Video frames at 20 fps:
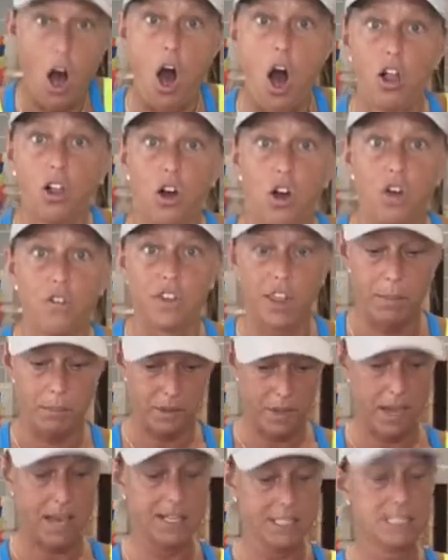all over the
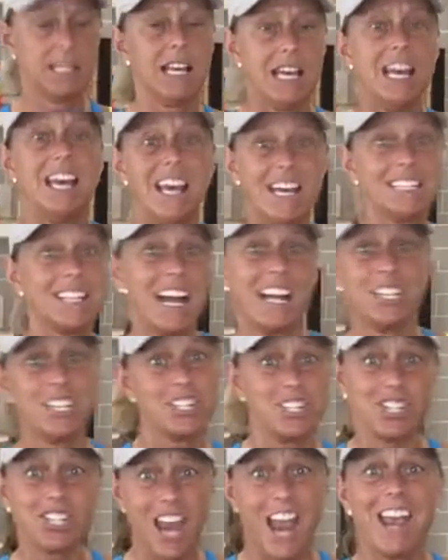place is I
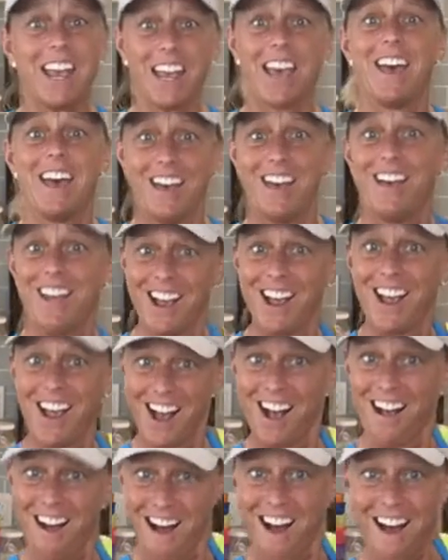just shake it.
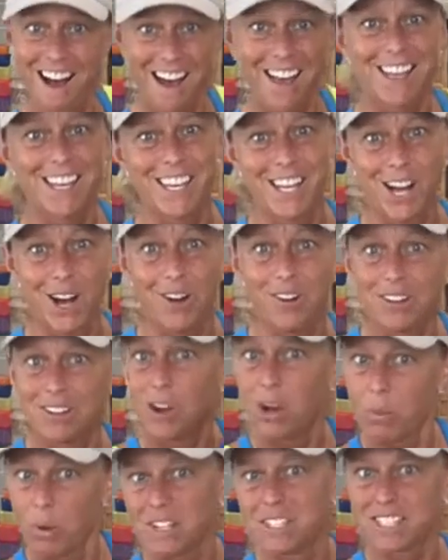You know,
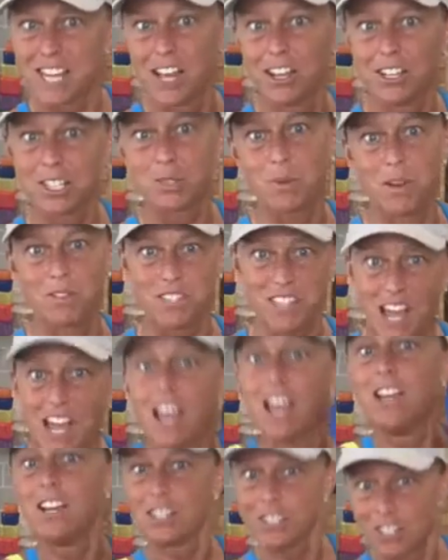what does Taylor Swift
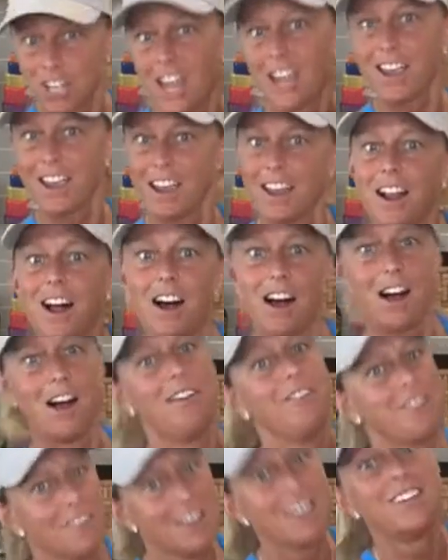say? Shake it
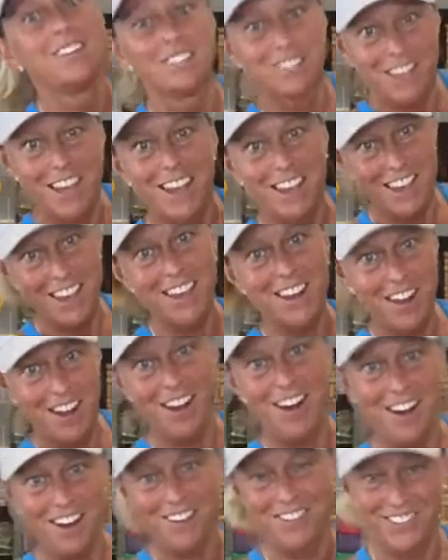up, shake it
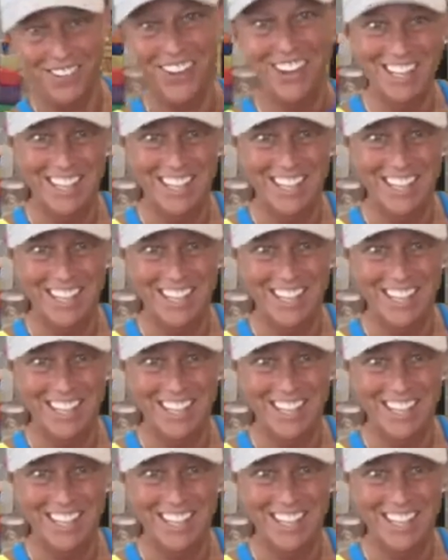up.